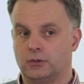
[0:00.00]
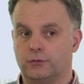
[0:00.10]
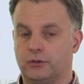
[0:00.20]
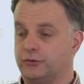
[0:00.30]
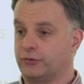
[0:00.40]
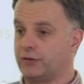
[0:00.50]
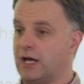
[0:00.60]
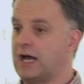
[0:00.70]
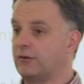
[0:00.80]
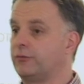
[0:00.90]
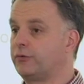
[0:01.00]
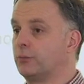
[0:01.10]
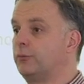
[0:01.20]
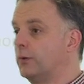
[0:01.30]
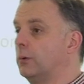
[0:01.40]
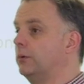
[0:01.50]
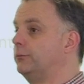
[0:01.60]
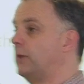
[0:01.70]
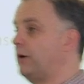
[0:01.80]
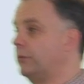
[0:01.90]
that doesn't have some form
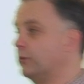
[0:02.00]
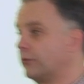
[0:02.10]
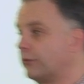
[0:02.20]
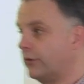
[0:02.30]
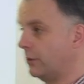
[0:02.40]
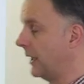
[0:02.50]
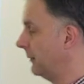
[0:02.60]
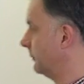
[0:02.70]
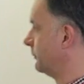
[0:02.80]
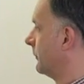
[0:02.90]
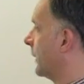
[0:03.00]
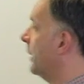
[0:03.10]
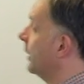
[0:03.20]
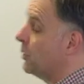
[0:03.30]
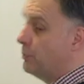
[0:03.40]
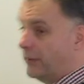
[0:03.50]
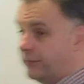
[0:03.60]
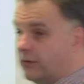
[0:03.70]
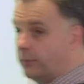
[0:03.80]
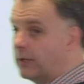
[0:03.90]
of reference to it. And
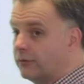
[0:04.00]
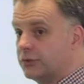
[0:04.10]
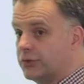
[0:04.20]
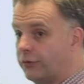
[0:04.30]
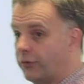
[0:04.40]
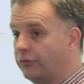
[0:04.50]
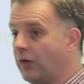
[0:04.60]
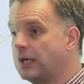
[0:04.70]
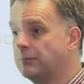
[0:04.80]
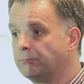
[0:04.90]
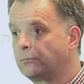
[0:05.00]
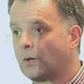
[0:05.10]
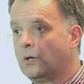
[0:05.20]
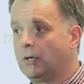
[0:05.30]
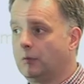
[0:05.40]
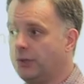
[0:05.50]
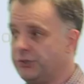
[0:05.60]
business plans are just the same. We